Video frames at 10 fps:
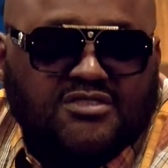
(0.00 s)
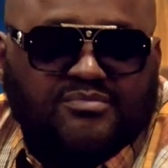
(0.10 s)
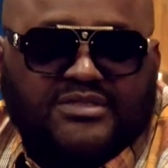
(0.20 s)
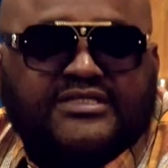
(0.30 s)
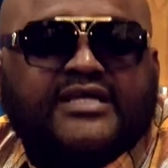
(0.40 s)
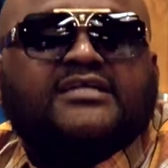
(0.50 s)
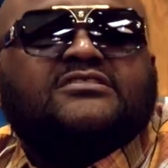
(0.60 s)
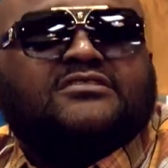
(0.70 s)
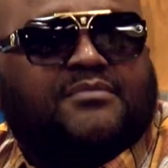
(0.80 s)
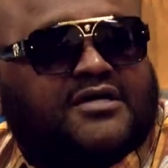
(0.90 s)
but then
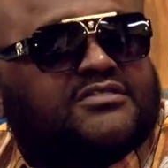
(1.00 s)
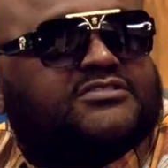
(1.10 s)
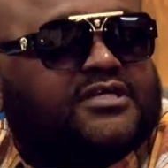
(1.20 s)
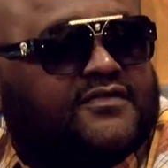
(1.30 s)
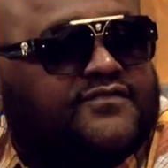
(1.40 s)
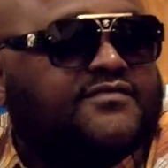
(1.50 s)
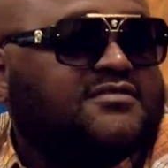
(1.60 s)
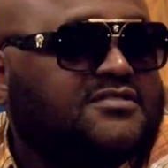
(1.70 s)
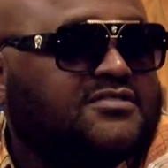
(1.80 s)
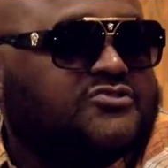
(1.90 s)
some other stuff
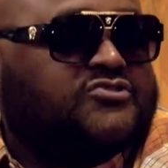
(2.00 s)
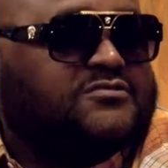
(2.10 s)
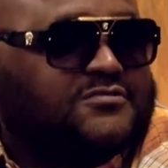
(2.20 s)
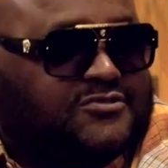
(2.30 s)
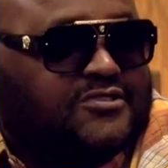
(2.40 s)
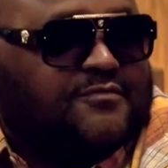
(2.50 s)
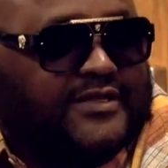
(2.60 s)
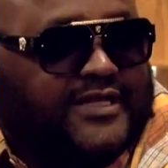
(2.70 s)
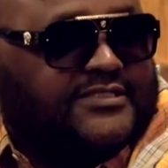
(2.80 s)
took place.